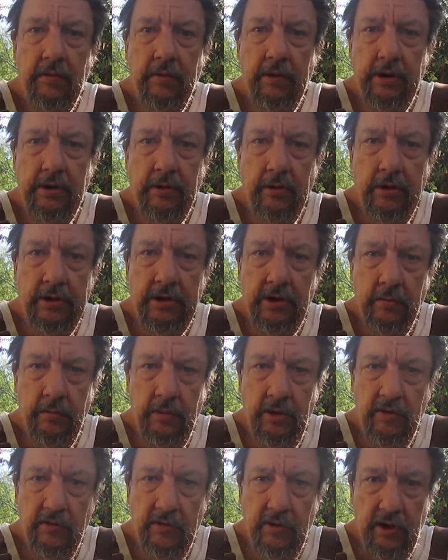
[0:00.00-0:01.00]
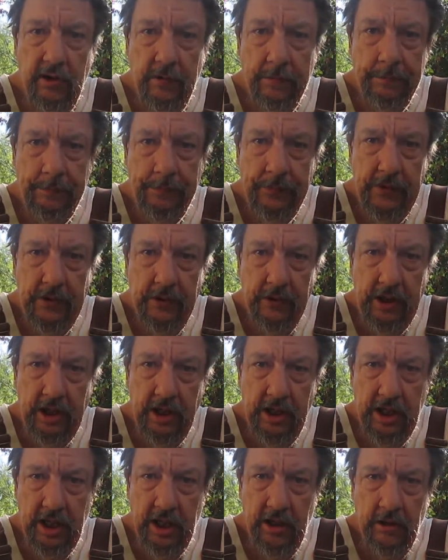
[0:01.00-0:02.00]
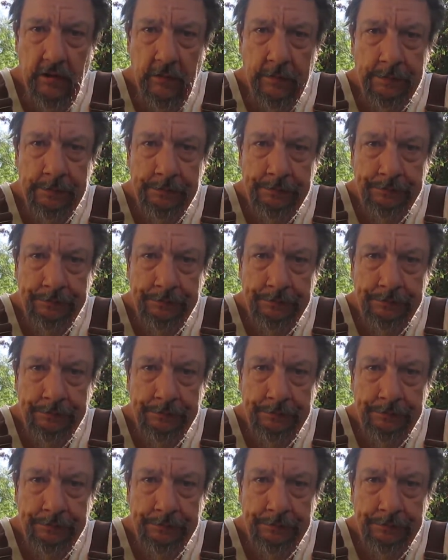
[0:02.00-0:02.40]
record your movie. Okay, now